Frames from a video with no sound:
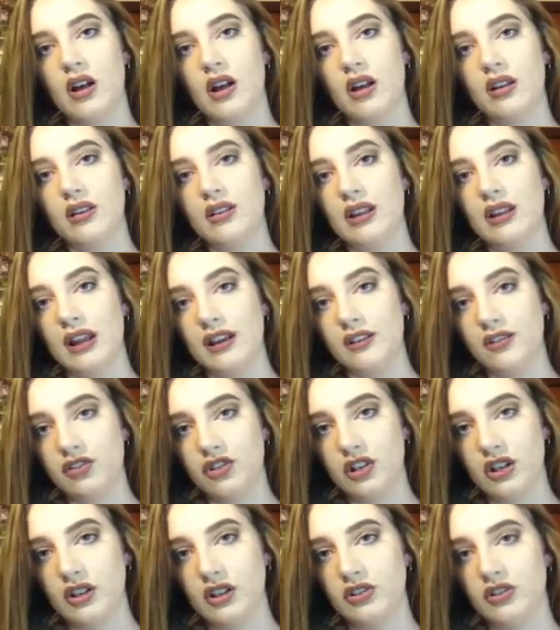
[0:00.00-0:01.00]
a life
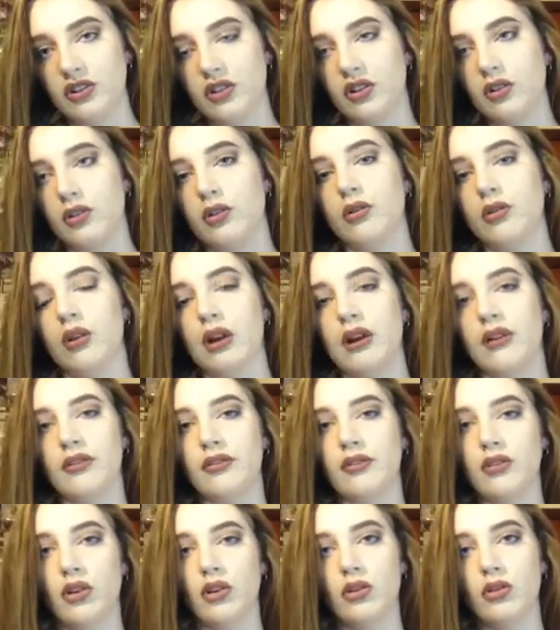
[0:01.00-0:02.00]
changer. Oh,
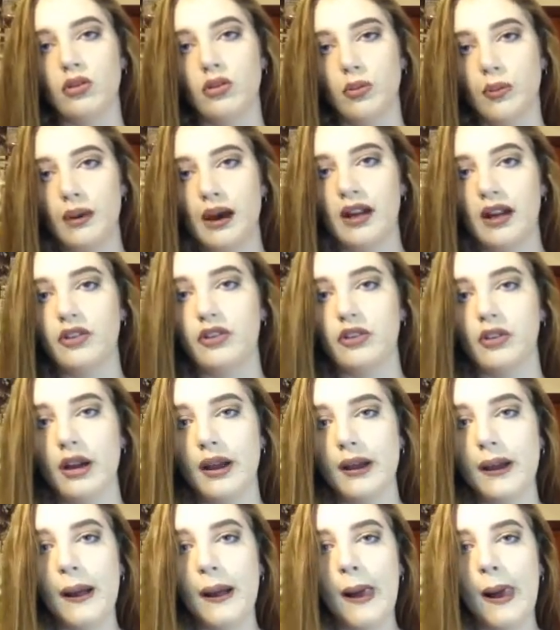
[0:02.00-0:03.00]
I've got low
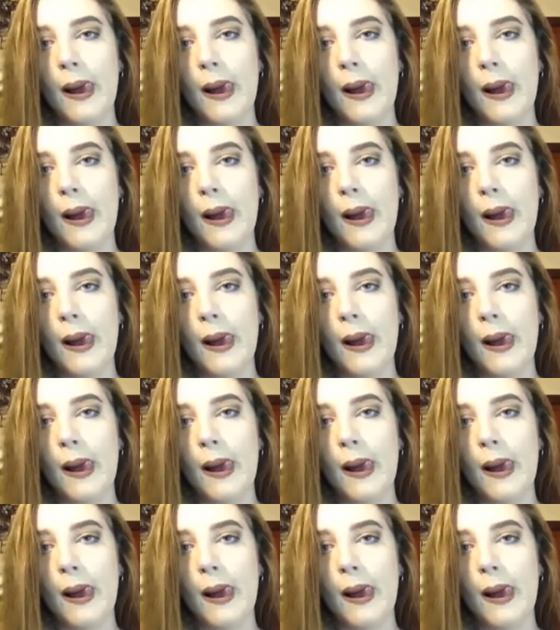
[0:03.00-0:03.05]
battery.